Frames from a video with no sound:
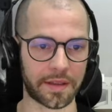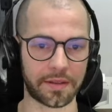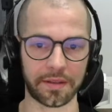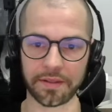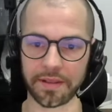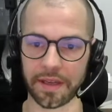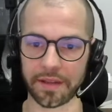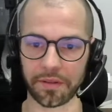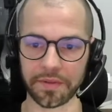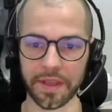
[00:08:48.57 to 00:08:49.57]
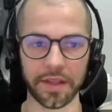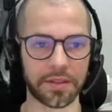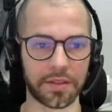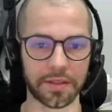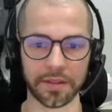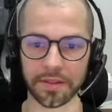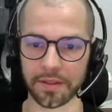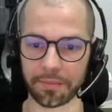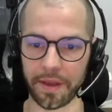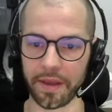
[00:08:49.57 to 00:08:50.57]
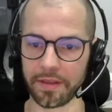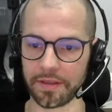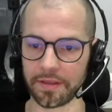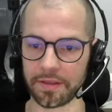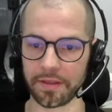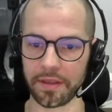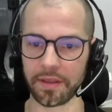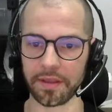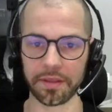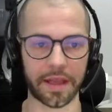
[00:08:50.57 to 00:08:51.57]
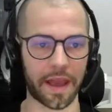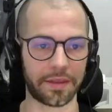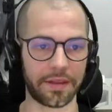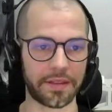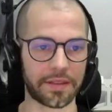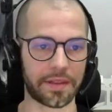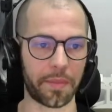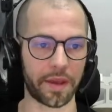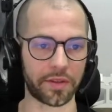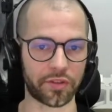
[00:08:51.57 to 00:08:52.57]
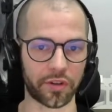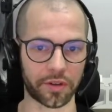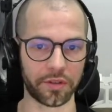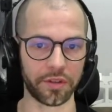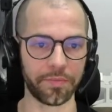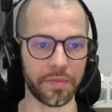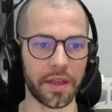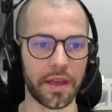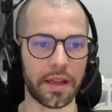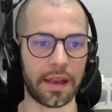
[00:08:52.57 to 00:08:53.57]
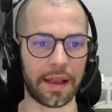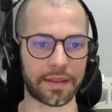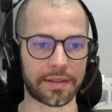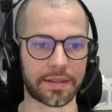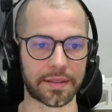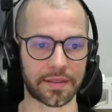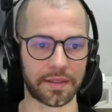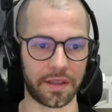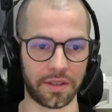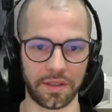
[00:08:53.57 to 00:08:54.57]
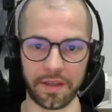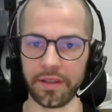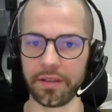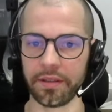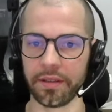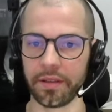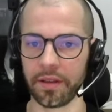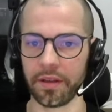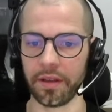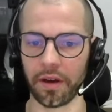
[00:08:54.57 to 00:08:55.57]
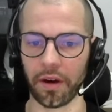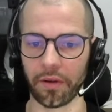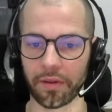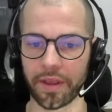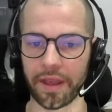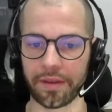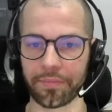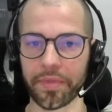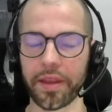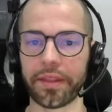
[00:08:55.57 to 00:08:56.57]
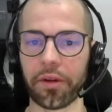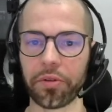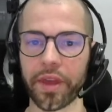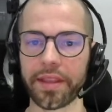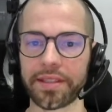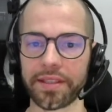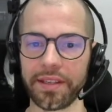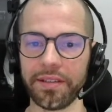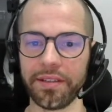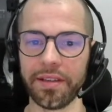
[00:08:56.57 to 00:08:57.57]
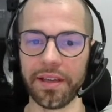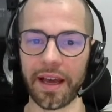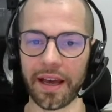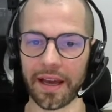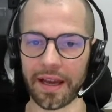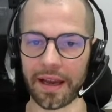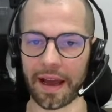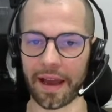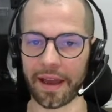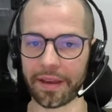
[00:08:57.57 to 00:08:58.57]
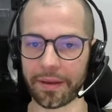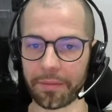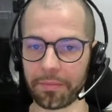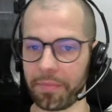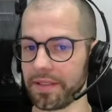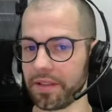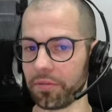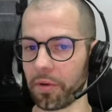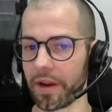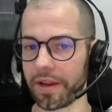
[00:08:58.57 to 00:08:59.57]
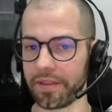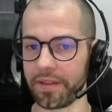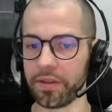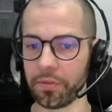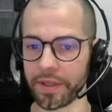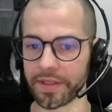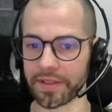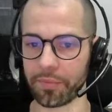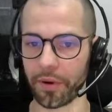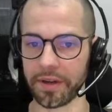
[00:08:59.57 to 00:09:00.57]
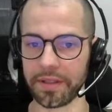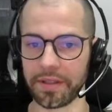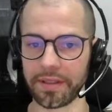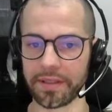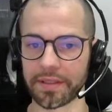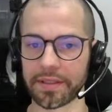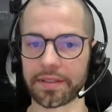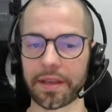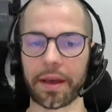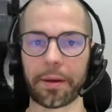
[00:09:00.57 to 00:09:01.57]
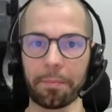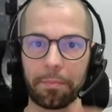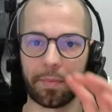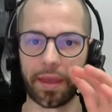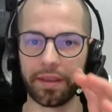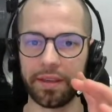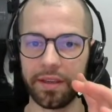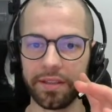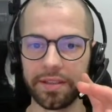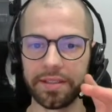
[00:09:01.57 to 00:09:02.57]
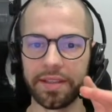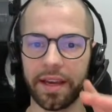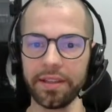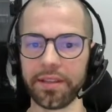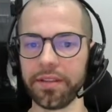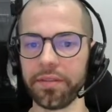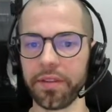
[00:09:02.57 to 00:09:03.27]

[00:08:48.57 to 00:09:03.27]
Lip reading: get inside of sketch. This is the base gear. Yeah, this is the main structure. Let's edit it. Okay, now you can see I basically what I did was importing these main gears inside